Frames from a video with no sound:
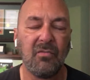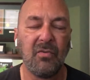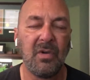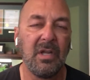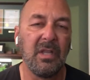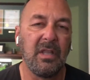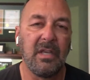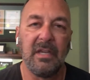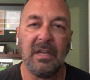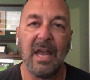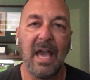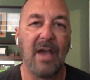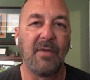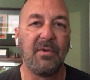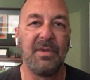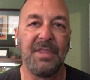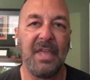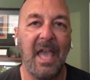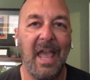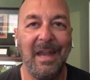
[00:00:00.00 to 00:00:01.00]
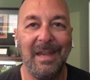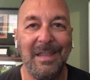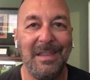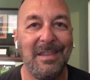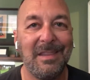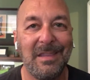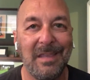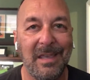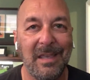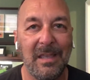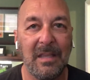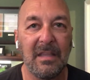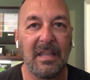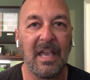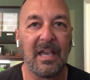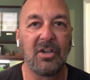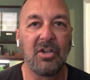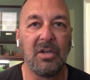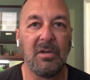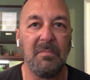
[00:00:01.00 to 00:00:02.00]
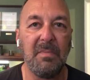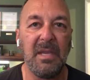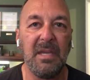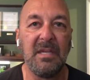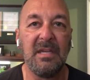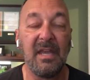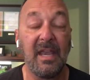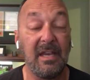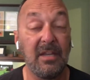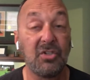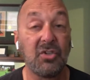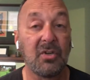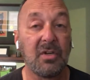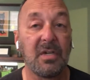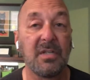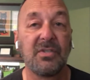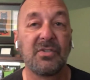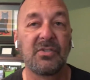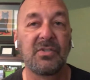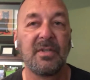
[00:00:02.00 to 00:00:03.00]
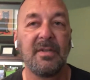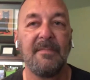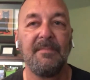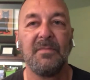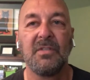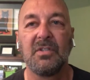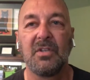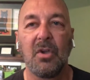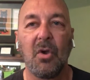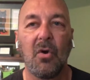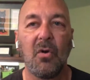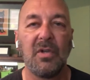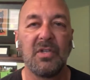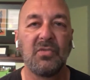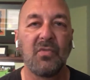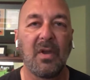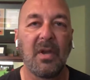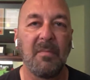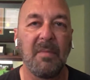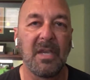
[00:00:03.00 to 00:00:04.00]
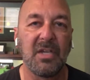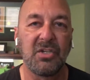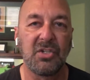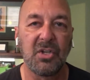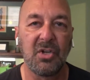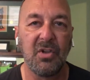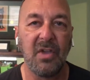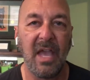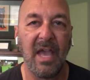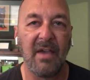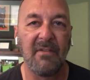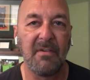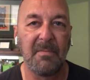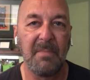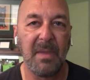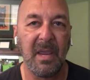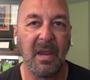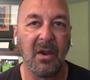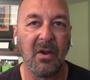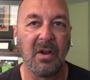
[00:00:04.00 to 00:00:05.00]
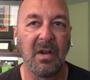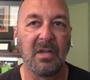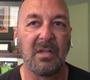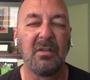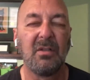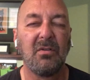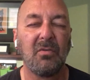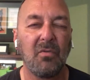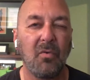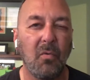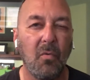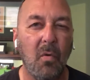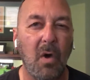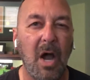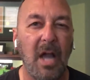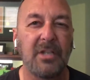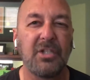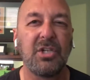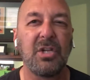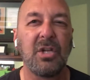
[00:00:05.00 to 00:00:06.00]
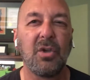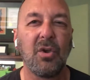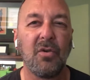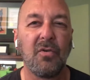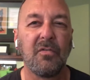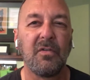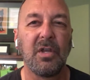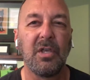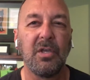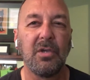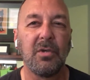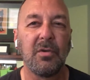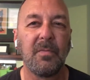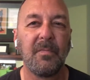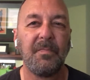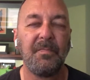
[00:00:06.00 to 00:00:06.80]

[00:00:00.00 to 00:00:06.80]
really not with anything that could be dangerous. You always want to make sure you have a parent watching over you.